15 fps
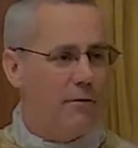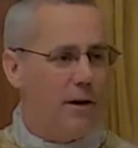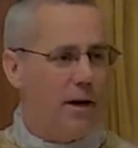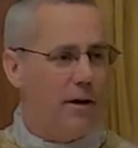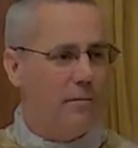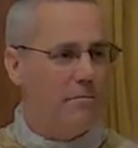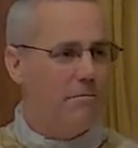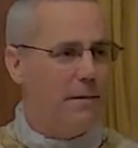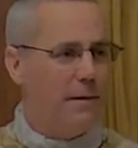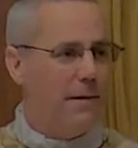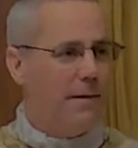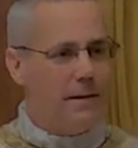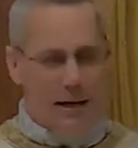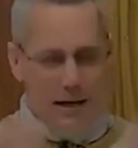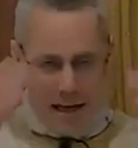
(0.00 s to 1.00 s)
And I
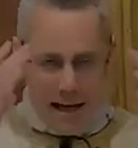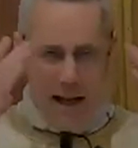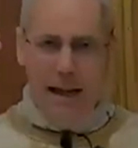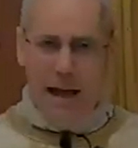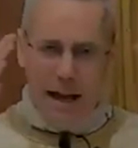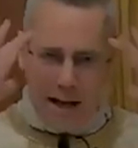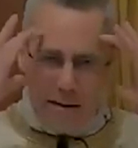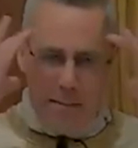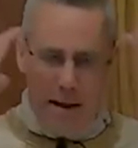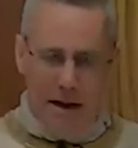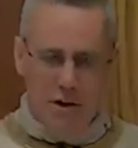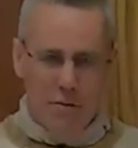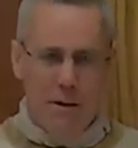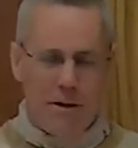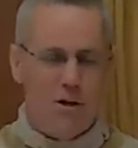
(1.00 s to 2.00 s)
can't
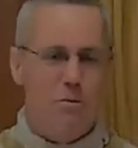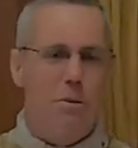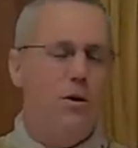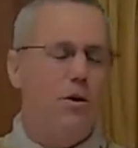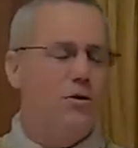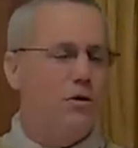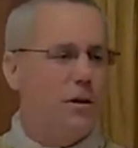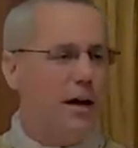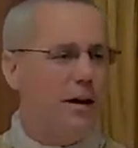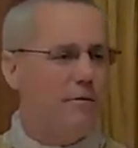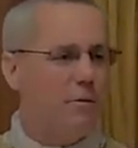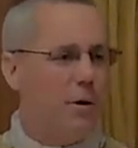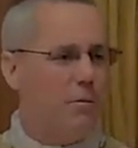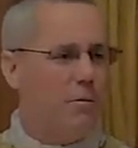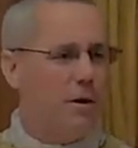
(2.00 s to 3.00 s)
imagine my spiritual
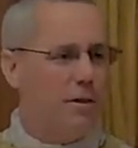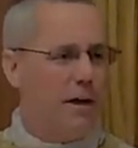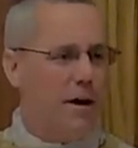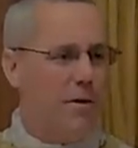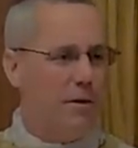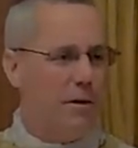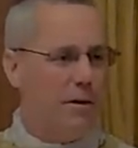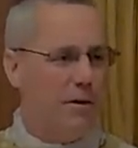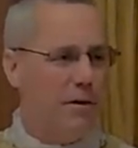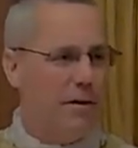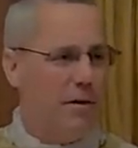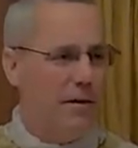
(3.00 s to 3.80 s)
life without it.